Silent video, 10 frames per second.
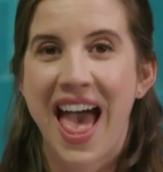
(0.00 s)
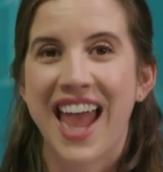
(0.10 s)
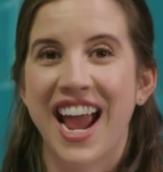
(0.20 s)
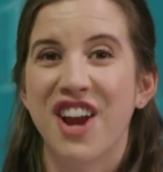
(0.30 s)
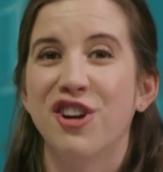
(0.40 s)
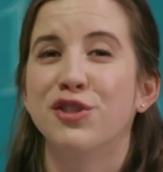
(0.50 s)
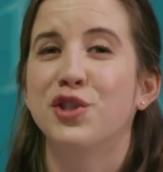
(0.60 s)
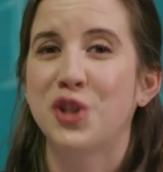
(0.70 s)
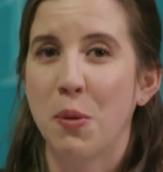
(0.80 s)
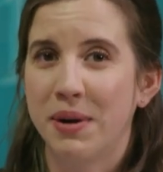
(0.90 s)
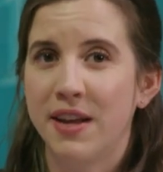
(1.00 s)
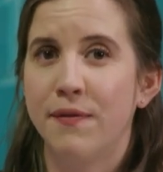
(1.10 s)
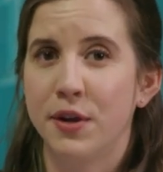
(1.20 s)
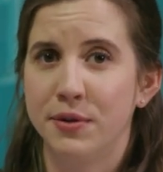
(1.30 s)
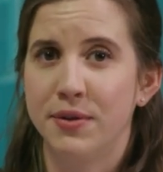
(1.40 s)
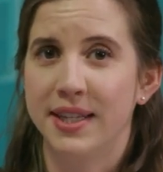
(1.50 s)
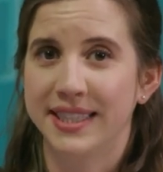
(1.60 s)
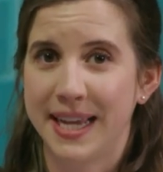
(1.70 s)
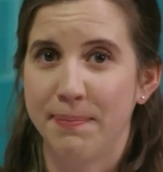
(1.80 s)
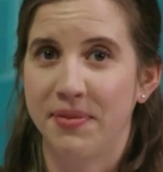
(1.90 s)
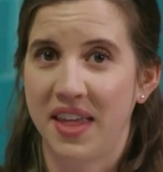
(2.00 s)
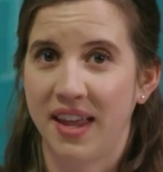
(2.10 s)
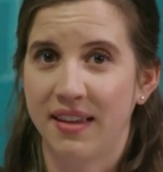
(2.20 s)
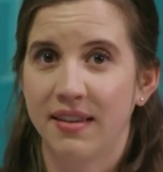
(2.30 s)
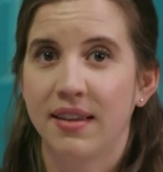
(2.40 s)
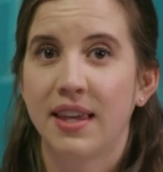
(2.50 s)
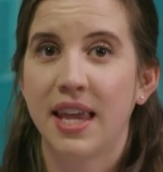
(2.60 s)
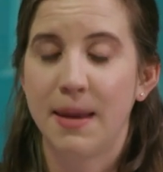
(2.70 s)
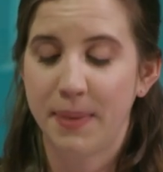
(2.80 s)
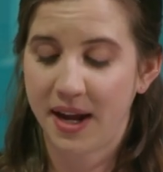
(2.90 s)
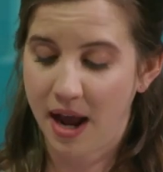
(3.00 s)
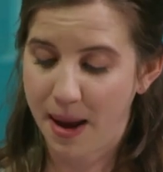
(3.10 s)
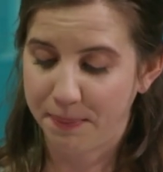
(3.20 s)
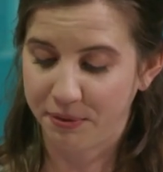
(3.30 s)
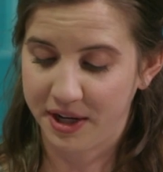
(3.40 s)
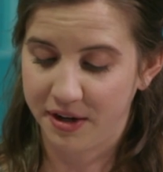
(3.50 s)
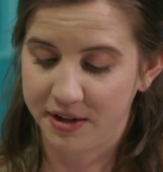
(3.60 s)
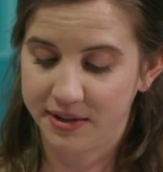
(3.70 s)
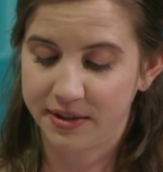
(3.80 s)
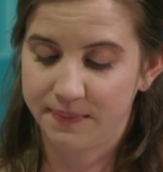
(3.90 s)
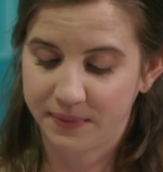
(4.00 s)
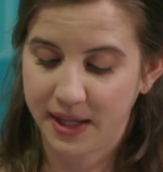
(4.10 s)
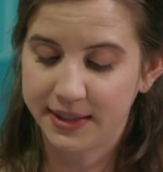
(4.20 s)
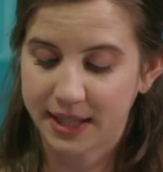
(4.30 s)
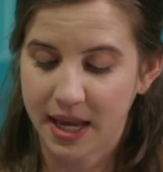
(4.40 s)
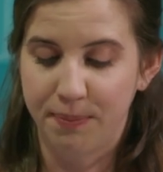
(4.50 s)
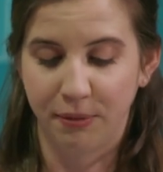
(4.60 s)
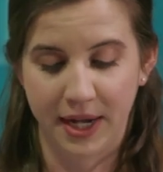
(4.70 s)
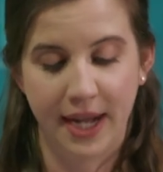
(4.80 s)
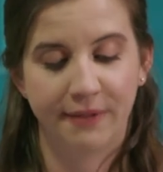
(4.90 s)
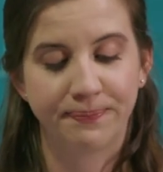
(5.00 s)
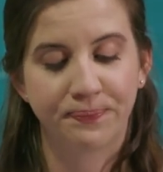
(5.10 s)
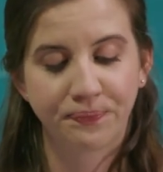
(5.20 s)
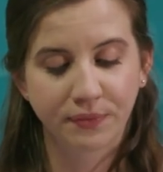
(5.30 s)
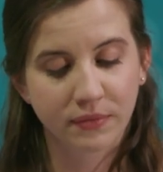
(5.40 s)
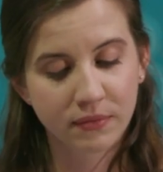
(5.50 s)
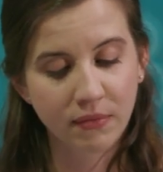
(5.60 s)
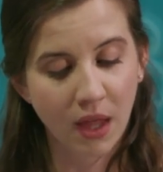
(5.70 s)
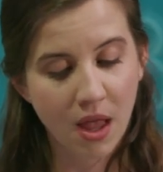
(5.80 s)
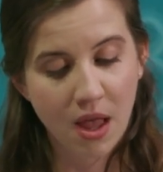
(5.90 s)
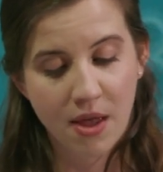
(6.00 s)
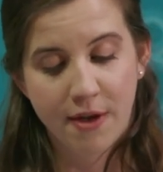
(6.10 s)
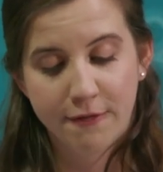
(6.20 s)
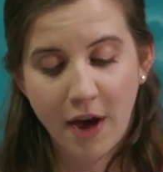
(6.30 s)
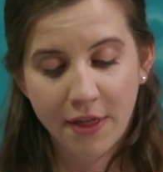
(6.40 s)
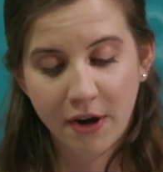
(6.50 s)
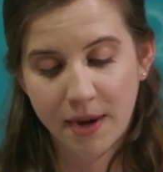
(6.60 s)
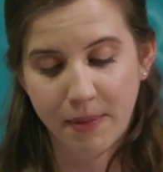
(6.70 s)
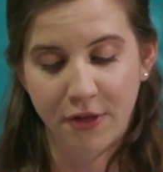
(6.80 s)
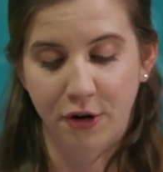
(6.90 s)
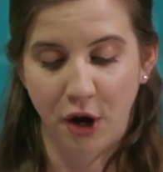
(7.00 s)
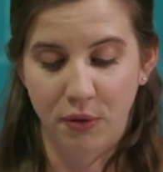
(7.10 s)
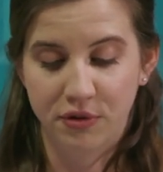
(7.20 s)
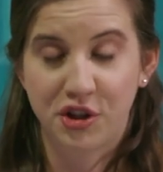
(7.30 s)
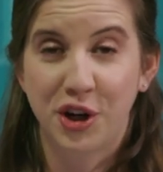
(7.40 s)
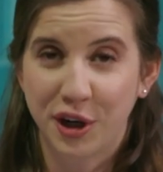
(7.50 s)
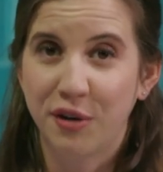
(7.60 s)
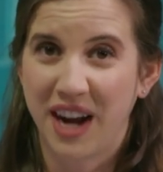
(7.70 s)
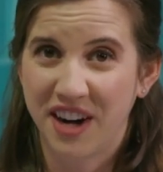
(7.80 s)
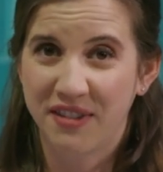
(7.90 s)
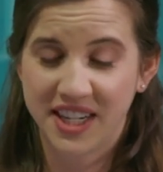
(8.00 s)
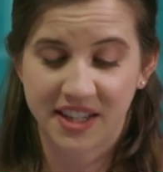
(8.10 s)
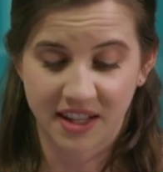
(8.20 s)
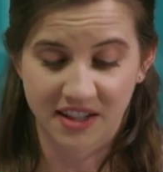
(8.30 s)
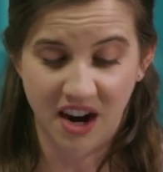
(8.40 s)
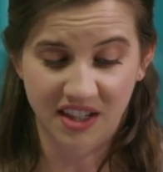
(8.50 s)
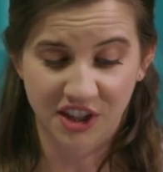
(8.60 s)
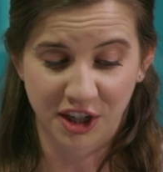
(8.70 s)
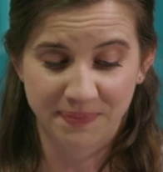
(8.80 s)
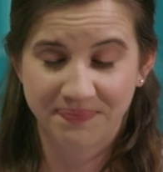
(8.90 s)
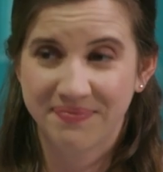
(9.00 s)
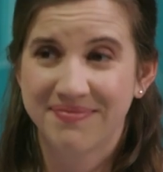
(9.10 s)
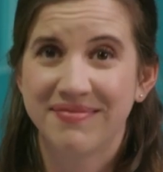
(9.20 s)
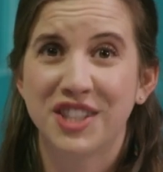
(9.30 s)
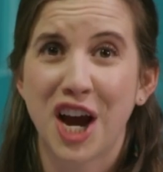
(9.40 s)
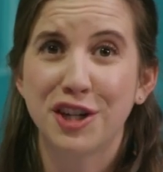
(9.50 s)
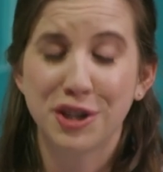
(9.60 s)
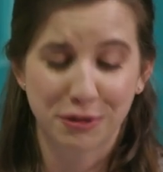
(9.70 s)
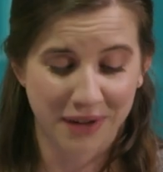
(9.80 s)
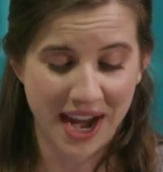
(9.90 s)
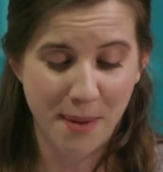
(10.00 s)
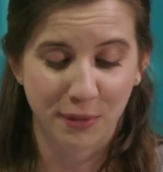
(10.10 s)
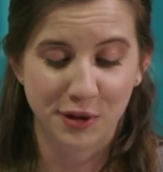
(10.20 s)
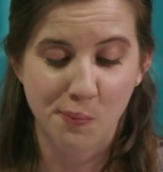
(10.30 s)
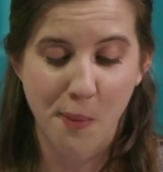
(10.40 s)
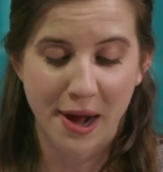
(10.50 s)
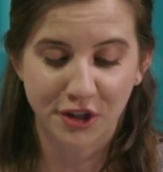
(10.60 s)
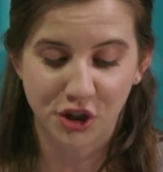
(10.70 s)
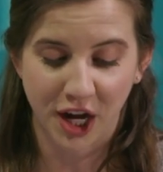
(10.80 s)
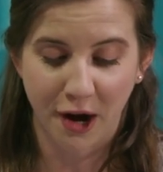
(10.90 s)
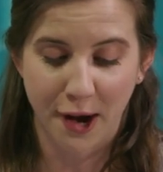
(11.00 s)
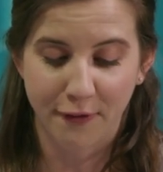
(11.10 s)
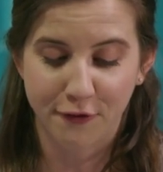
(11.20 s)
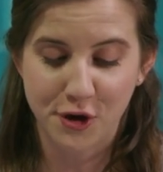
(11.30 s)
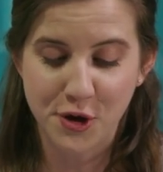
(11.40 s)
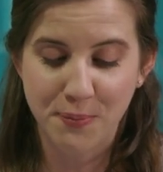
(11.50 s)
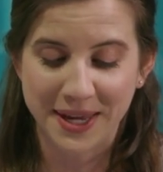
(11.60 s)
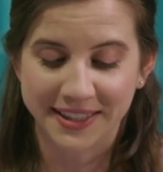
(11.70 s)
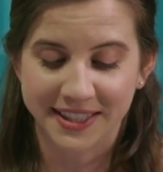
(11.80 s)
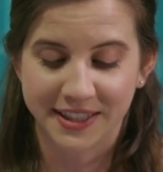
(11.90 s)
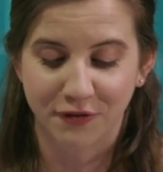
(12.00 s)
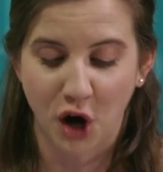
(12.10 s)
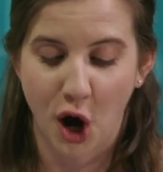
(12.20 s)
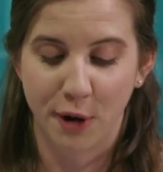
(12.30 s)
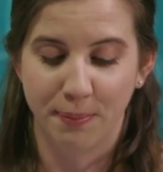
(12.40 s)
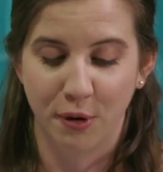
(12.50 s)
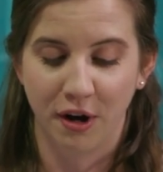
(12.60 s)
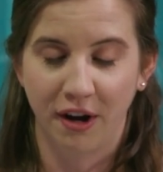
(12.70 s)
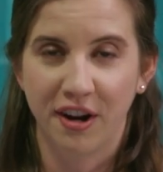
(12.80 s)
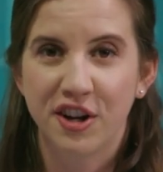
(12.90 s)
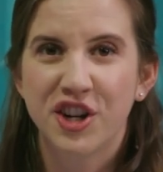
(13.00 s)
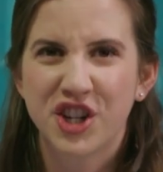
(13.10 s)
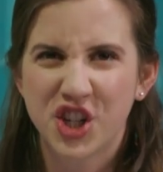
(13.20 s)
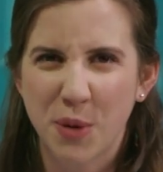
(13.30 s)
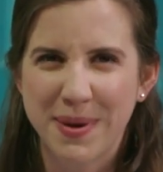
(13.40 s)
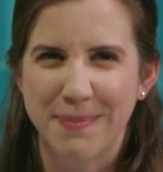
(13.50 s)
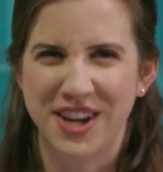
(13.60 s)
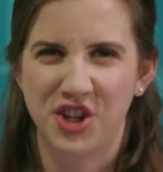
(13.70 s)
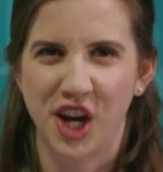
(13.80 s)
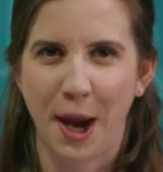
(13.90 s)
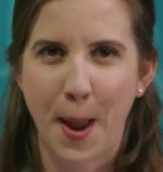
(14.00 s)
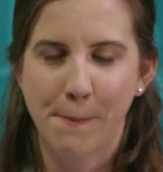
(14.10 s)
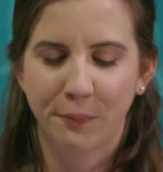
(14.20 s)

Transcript: And I heard so many of you do the same thing. Keep it up, readers. Let's keep reading. Father and Mother Goat took Gregory to the doctor. Dr. Ram was munching on a few pieces of cardboard. Show me munching.